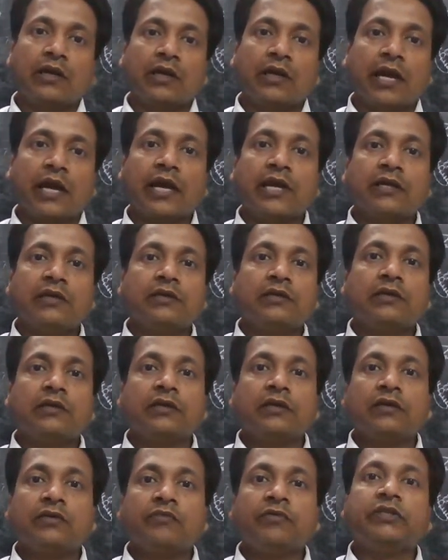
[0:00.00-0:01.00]
and
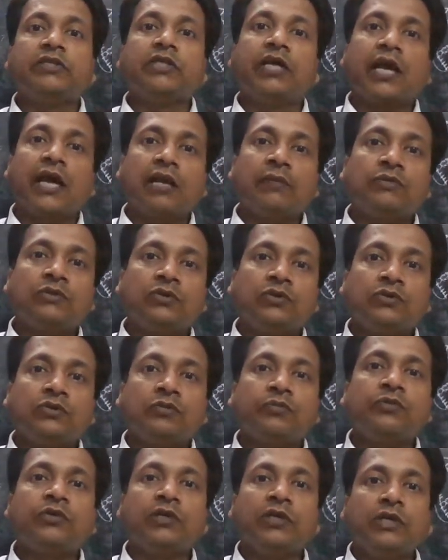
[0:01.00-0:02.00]
which help to
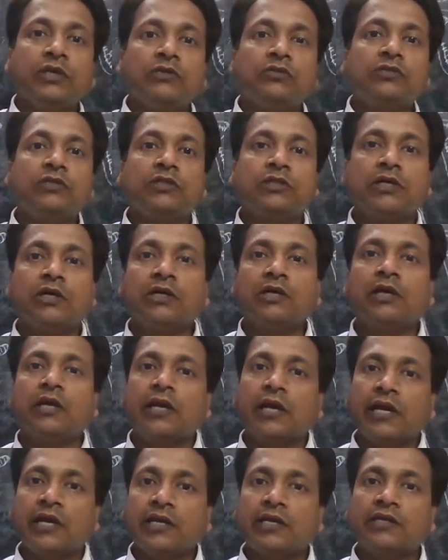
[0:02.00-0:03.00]
produce the
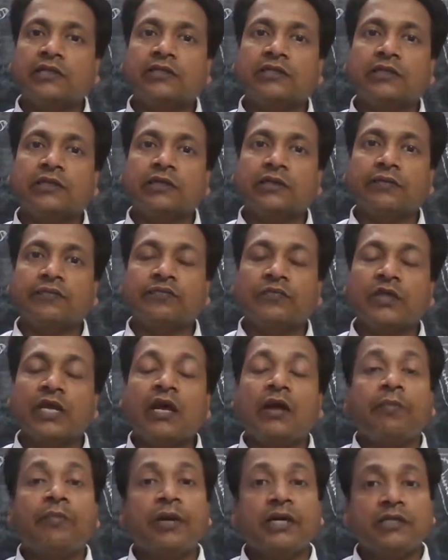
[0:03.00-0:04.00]
energy.
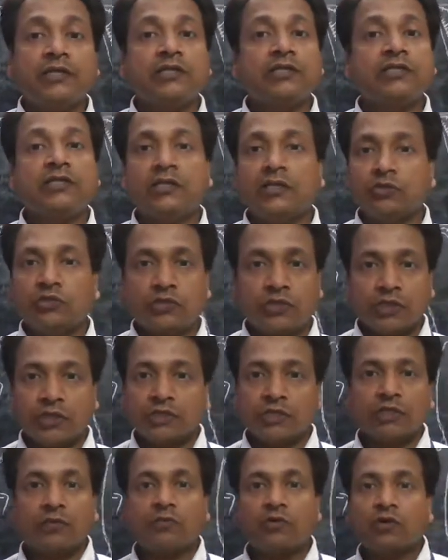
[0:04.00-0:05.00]
But this
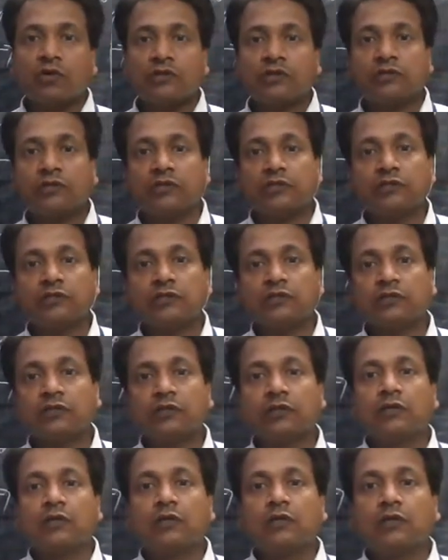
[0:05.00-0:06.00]
nutrition process
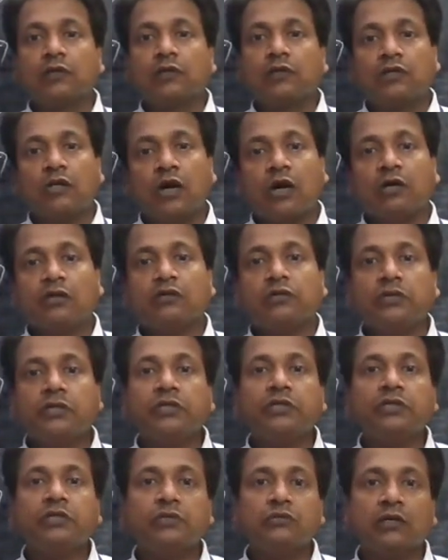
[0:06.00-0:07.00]
not
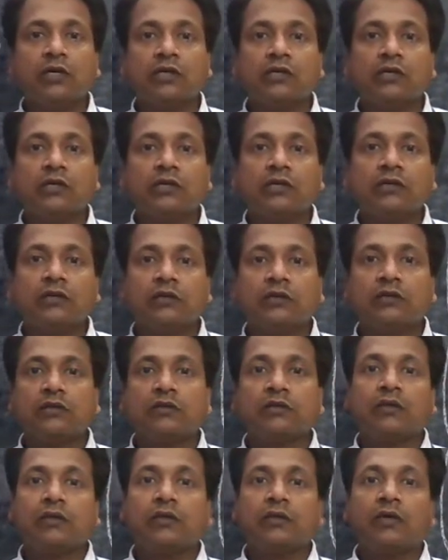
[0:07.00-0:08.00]
going to occur
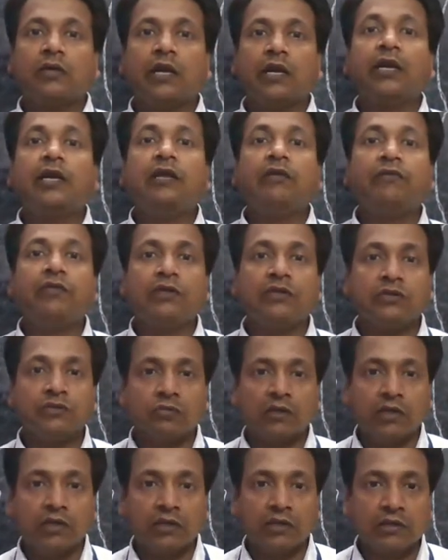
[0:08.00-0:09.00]

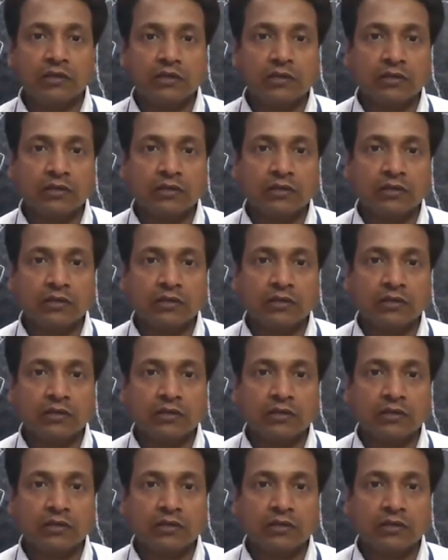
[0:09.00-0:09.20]
individually.